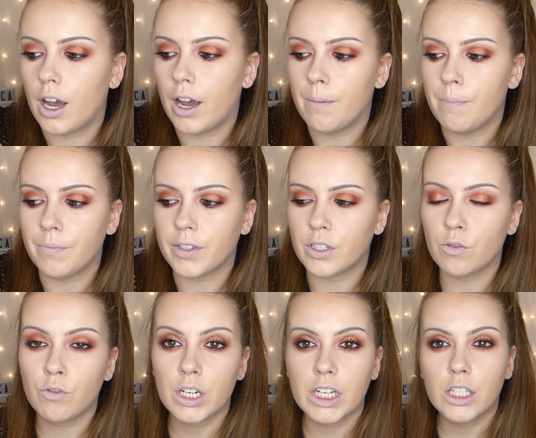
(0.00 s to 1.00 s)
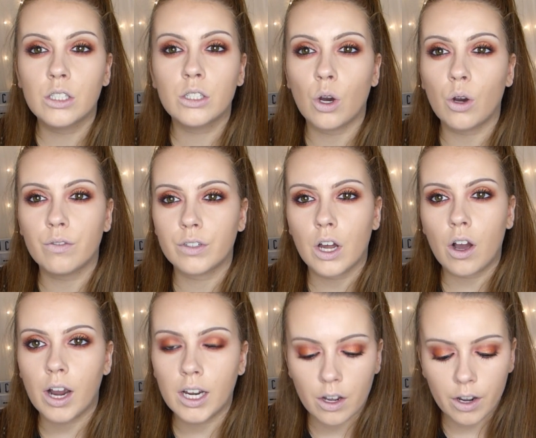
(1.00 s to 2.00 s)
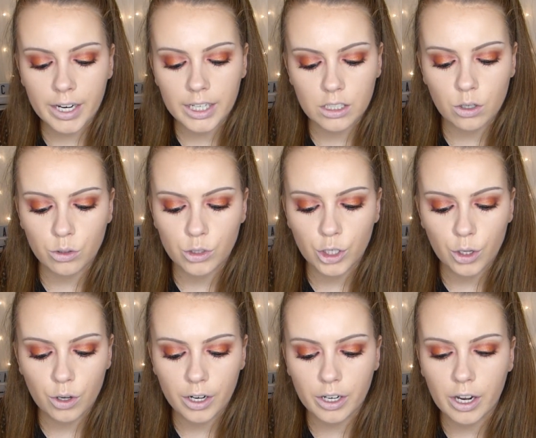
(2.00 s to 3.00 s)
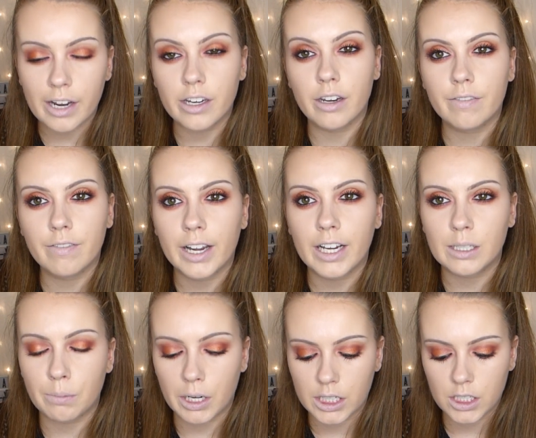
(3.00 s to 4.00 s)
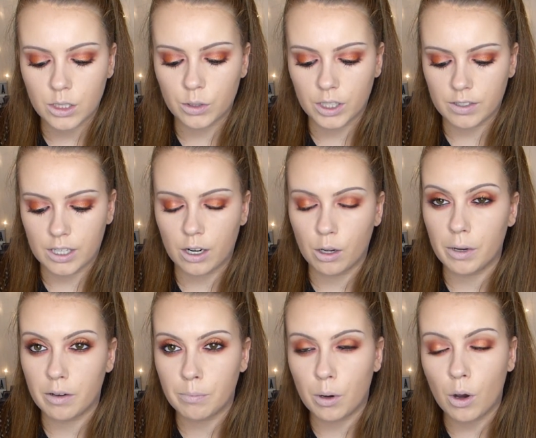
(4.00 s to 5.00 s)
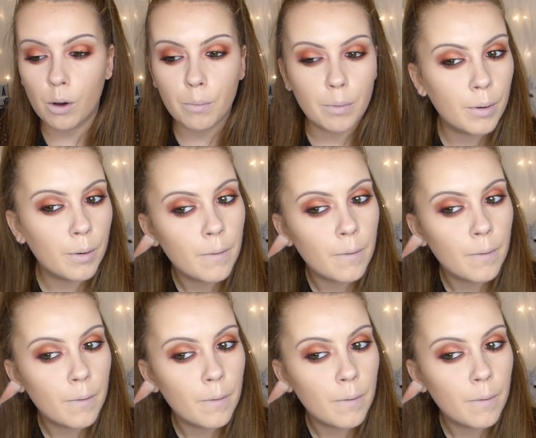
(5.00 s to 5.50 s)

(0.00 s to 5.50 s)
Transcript: It's a really soft highlight. It's not too like in your face, but it still gives that little bit of pop.